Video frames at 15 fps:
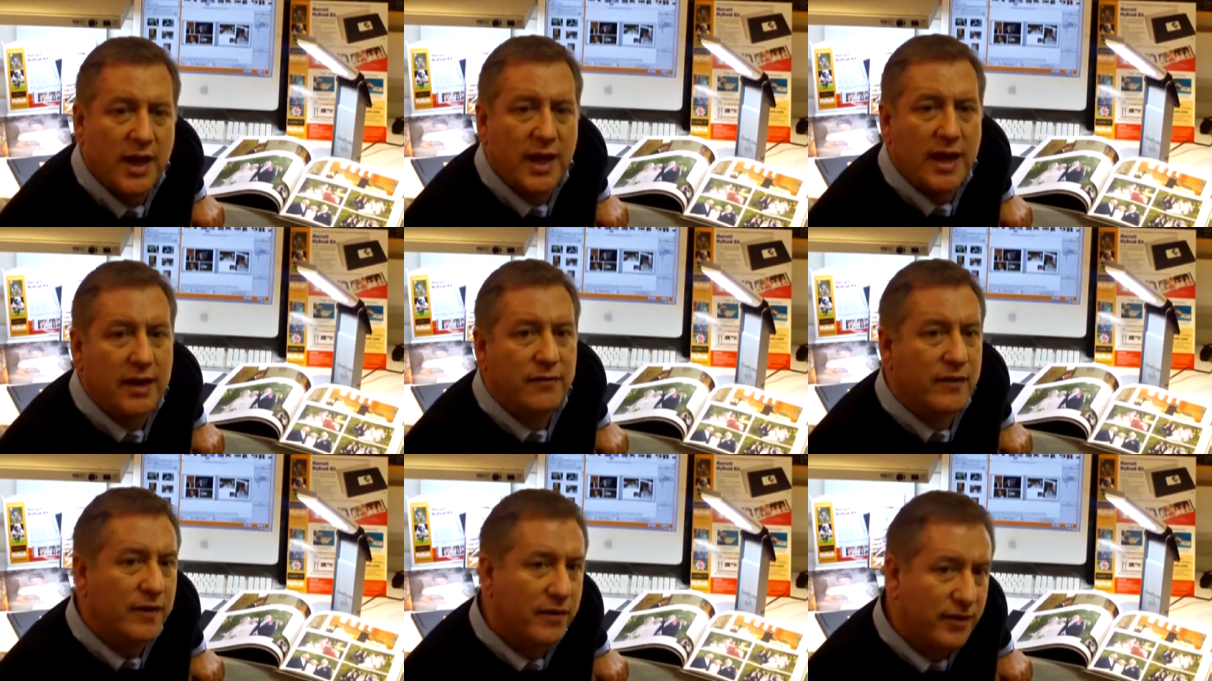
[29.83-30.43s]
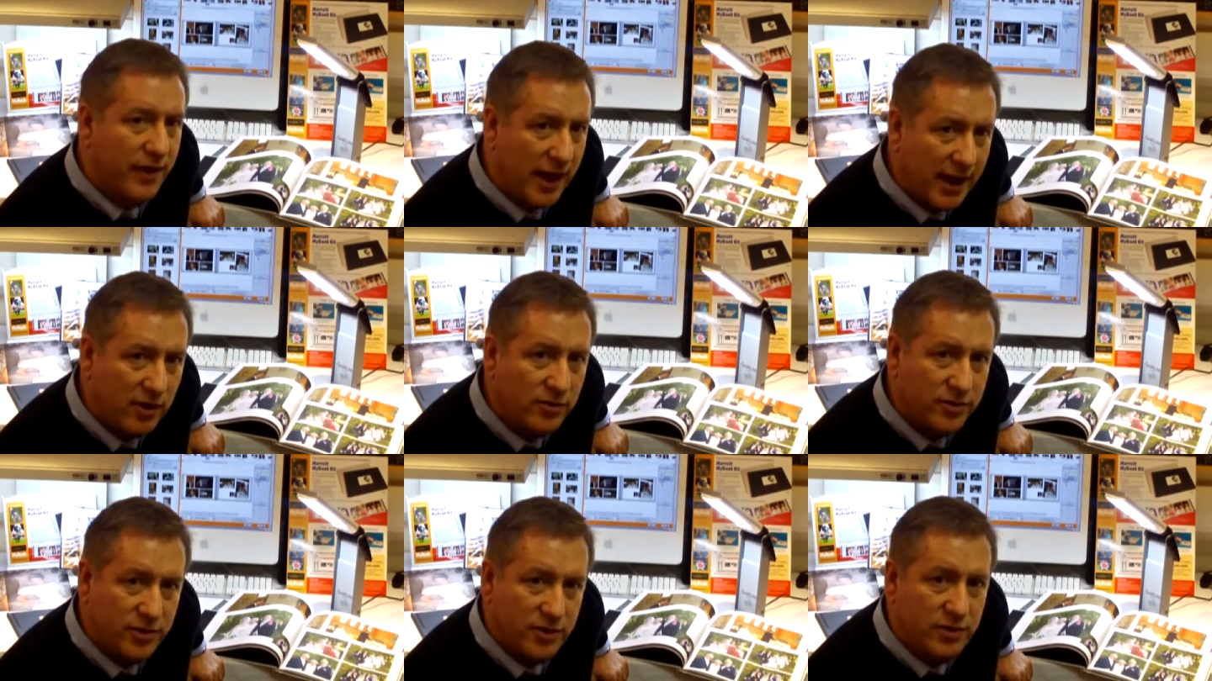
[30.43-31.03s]
even
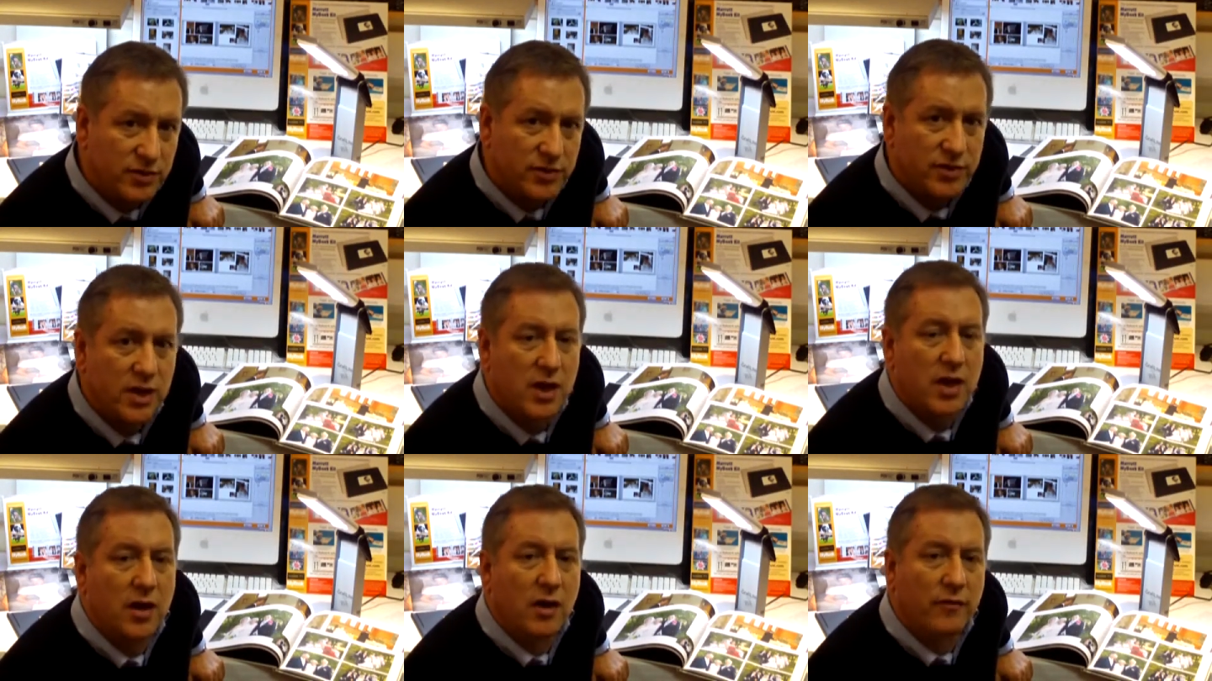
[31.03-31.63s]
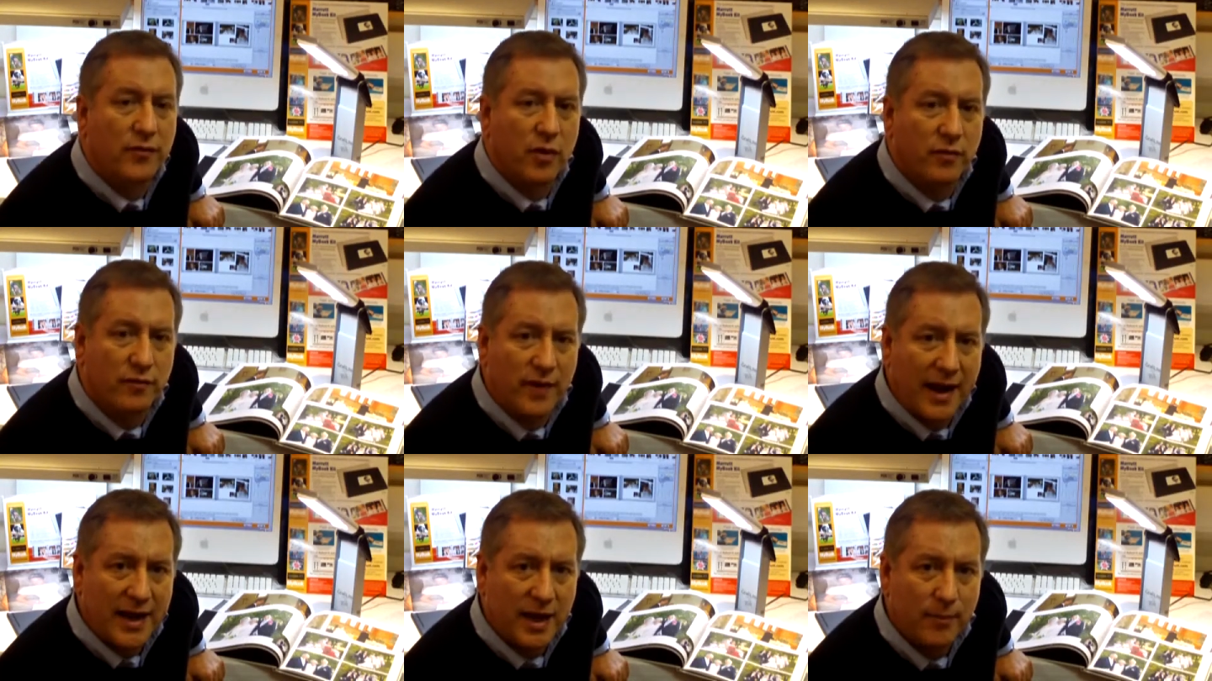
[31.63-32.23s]
thousands of your
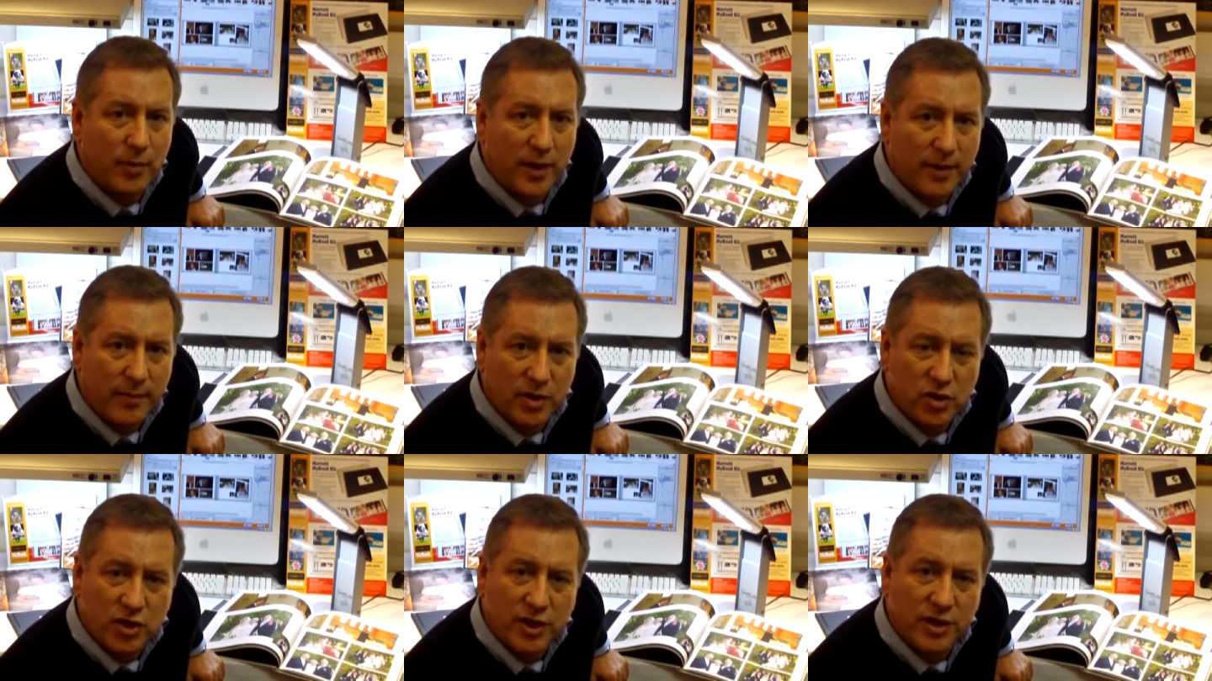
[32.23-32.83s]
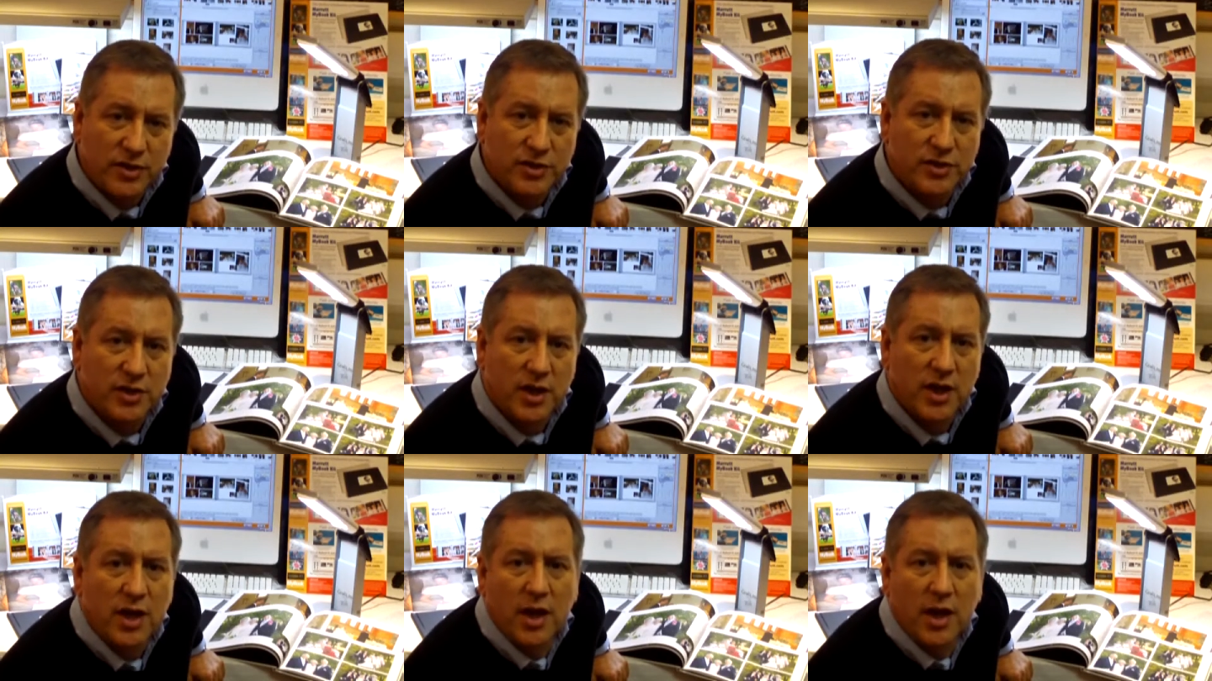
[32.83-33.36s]
valuable images